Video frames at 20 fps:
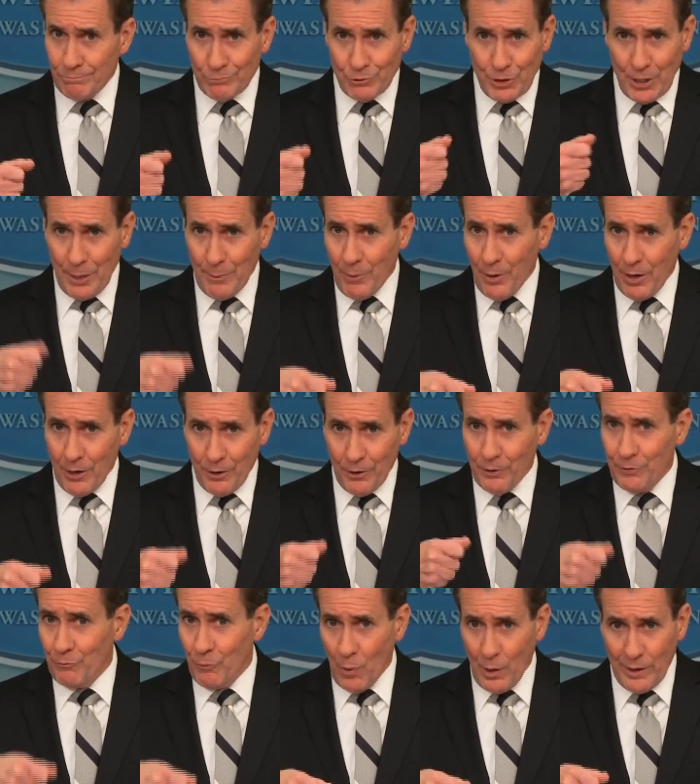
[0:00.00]
stand by our
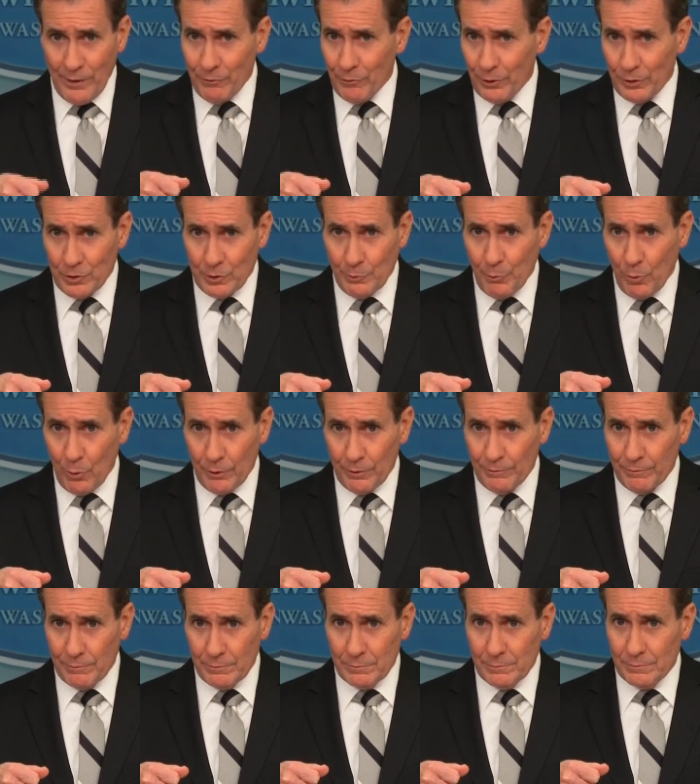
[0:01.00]
unwavering support
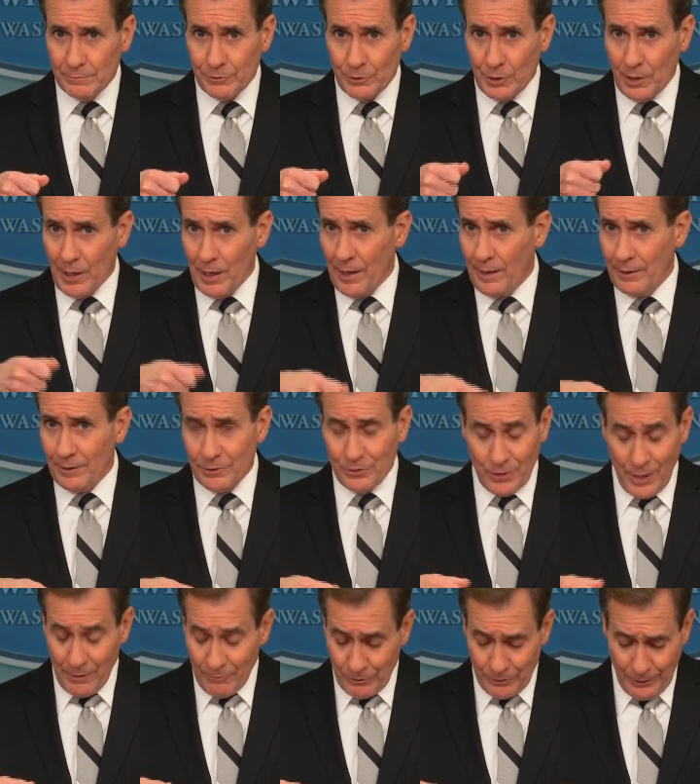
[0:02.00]
for Guyana's
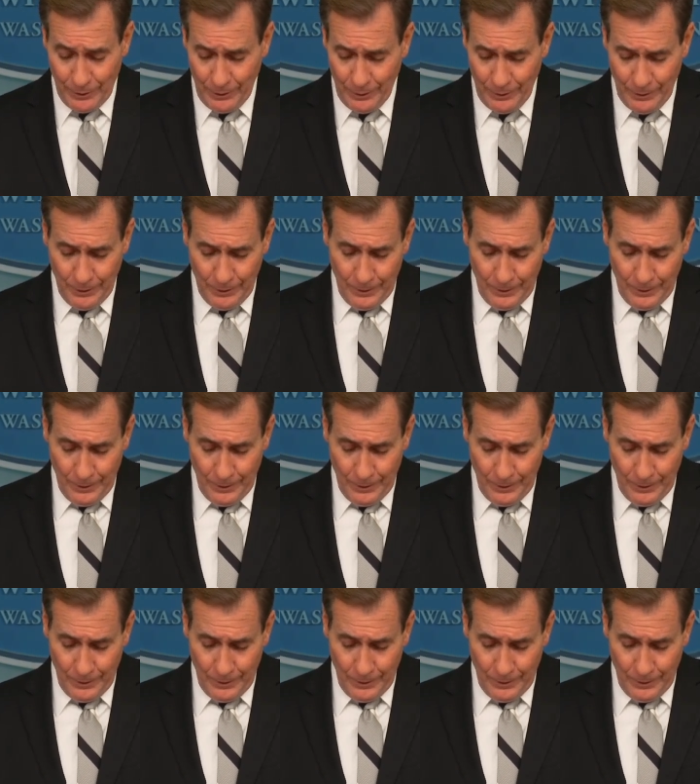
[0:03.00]
sovereignty.